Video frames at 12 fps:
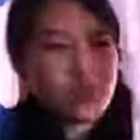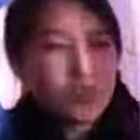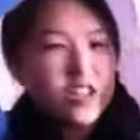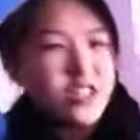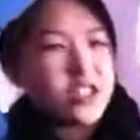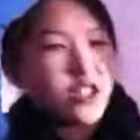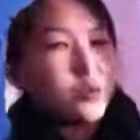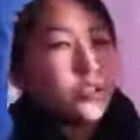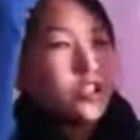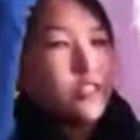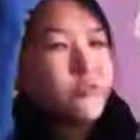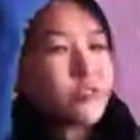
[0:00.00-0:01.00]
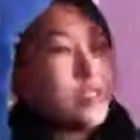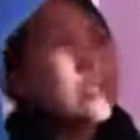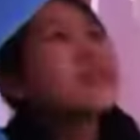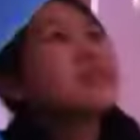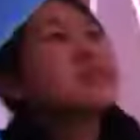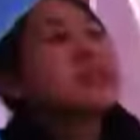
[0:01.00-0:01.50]
fringe, which is
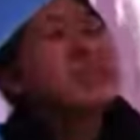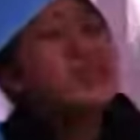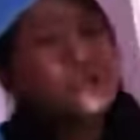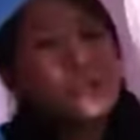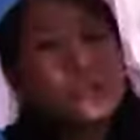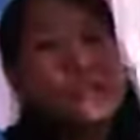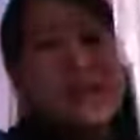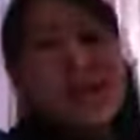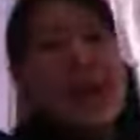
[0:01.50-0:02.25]
really, really cute.